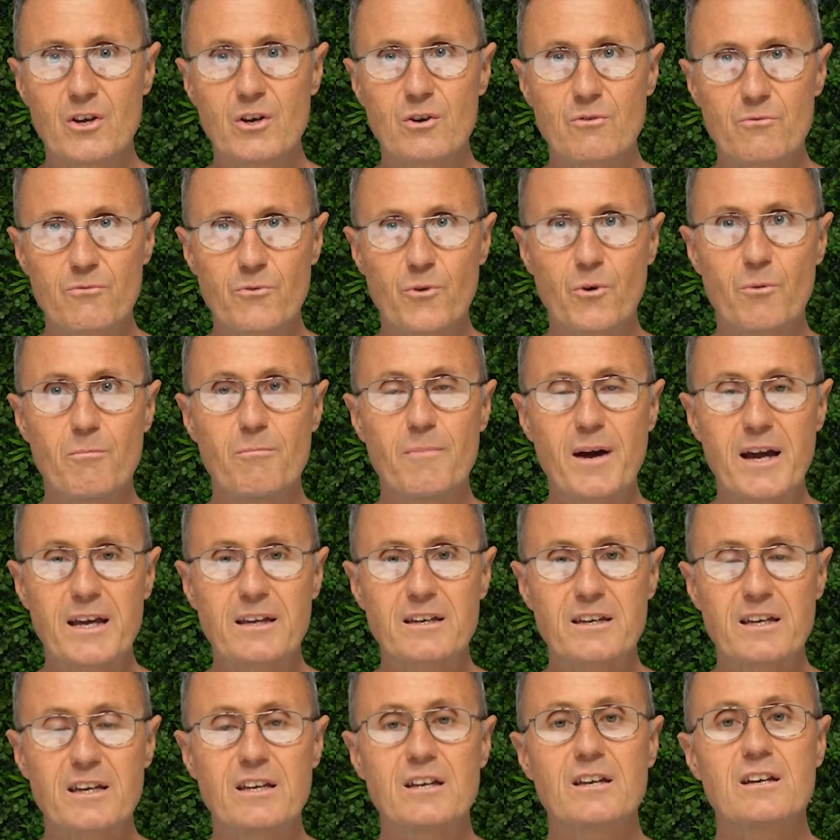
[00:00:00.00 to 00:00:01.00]
for
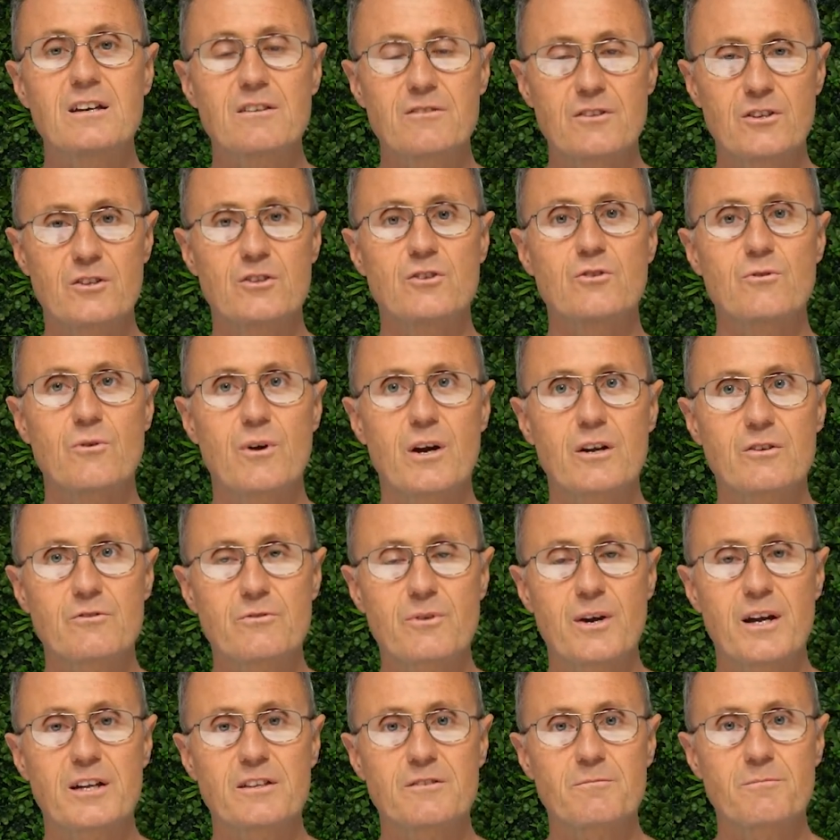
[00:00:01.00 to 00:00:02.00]
making the
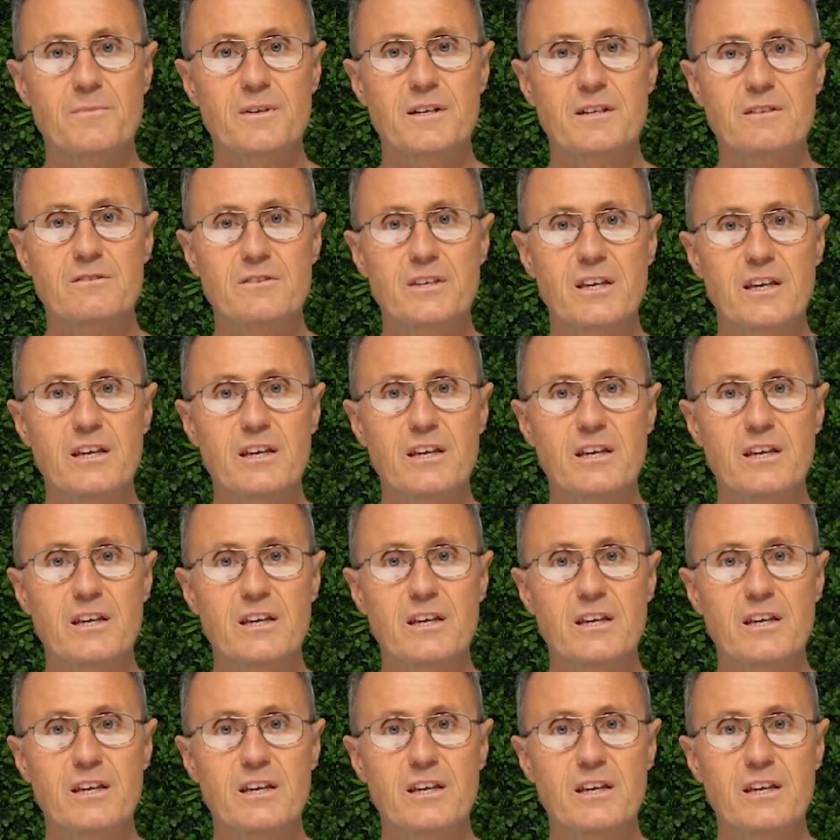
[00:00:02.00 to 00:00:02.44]
neurotransmitters